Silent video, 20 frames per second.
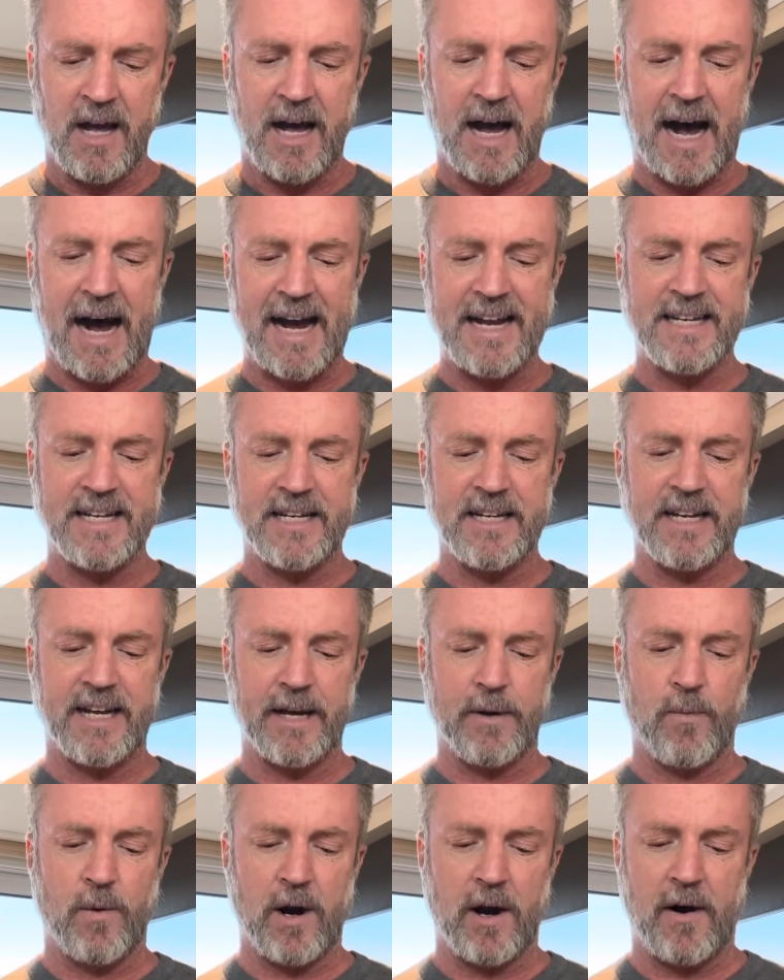I didn't
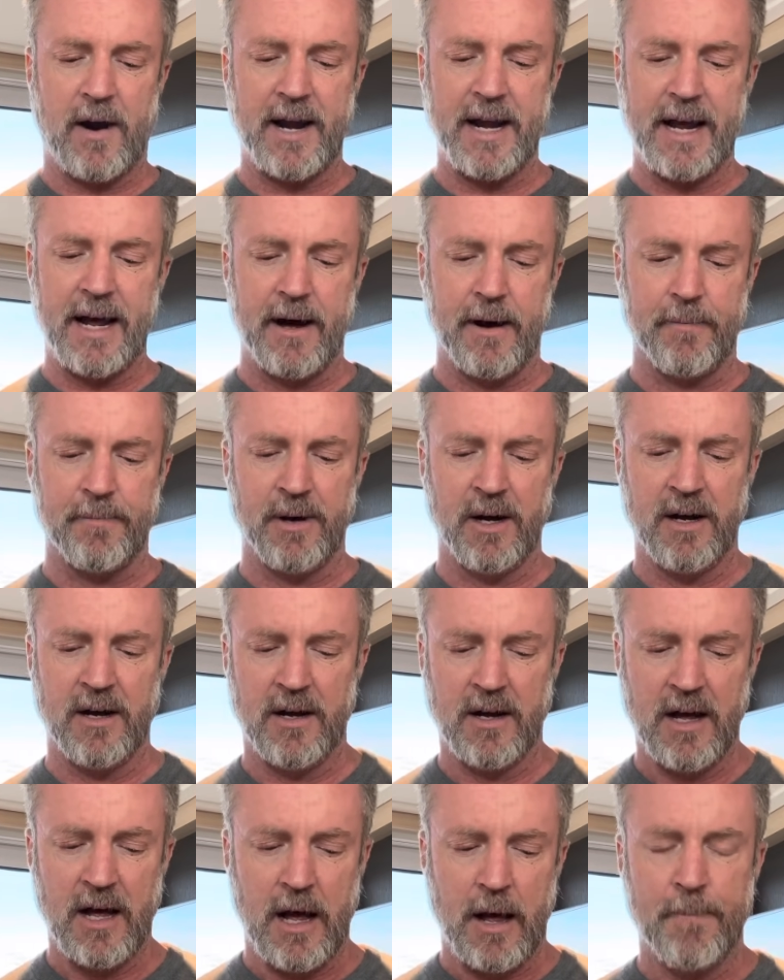get where I am
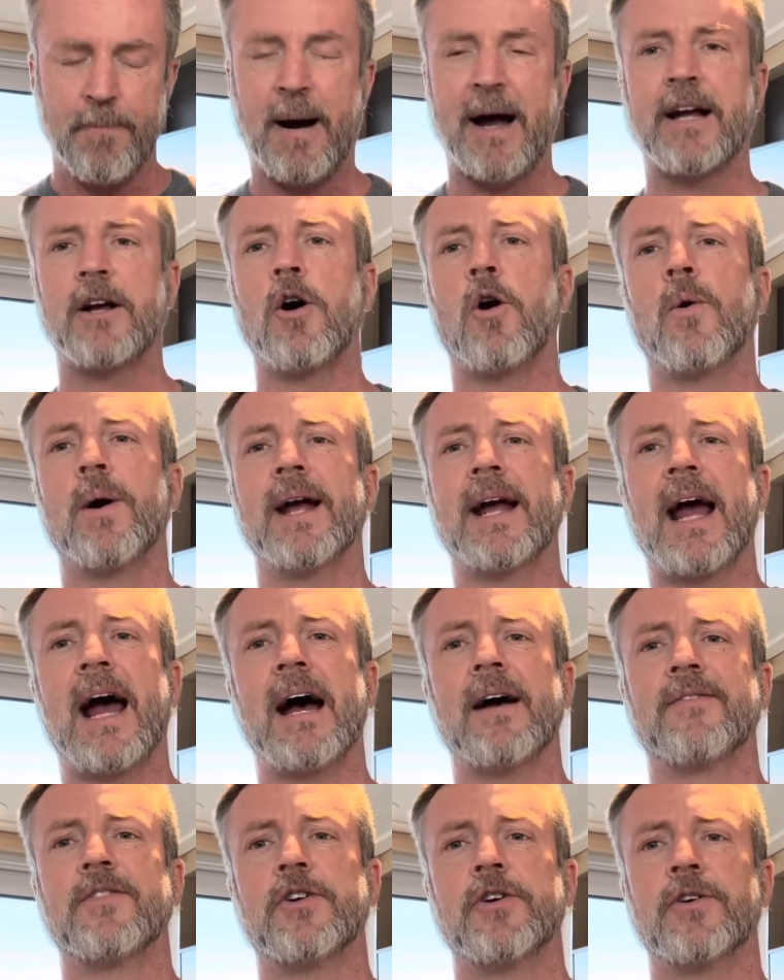by going
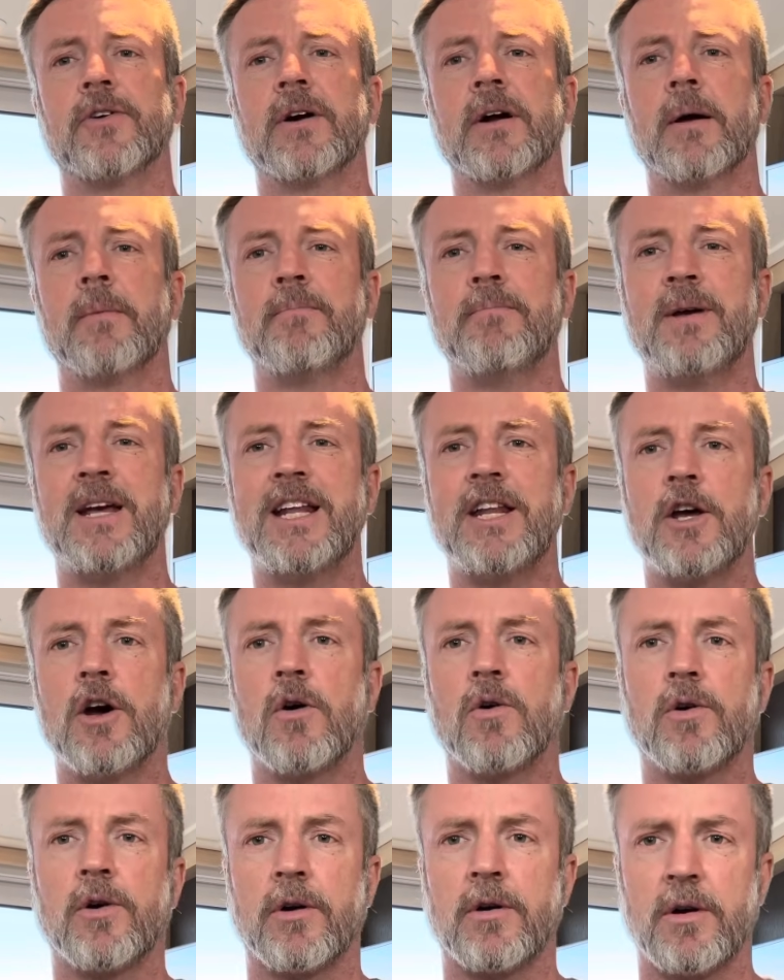after
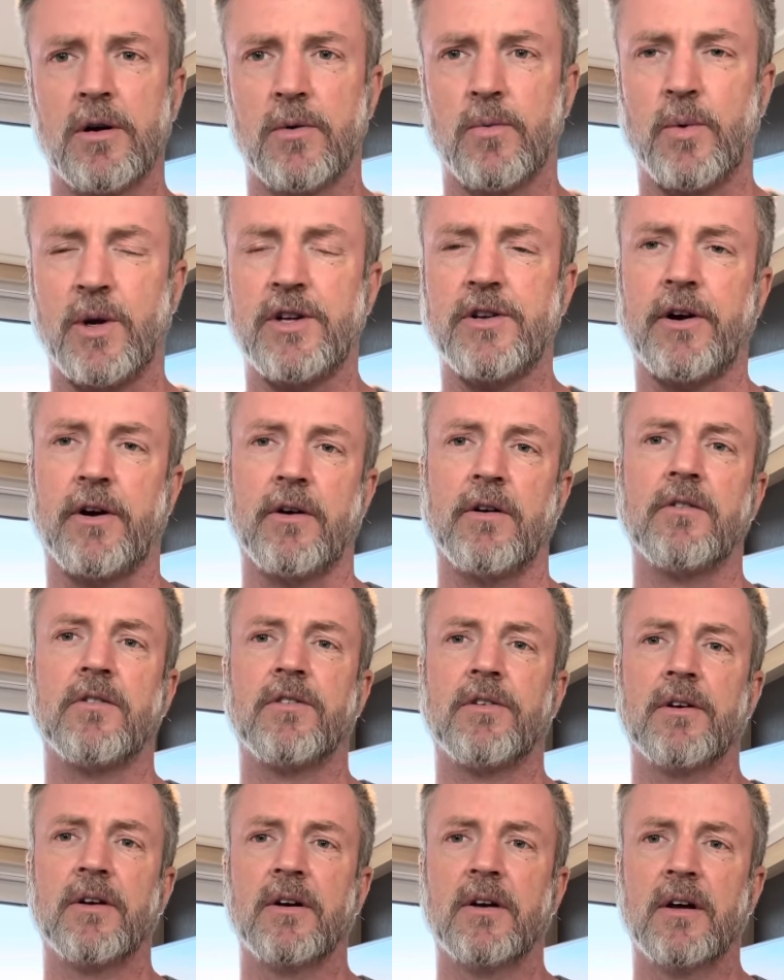mediocre returns.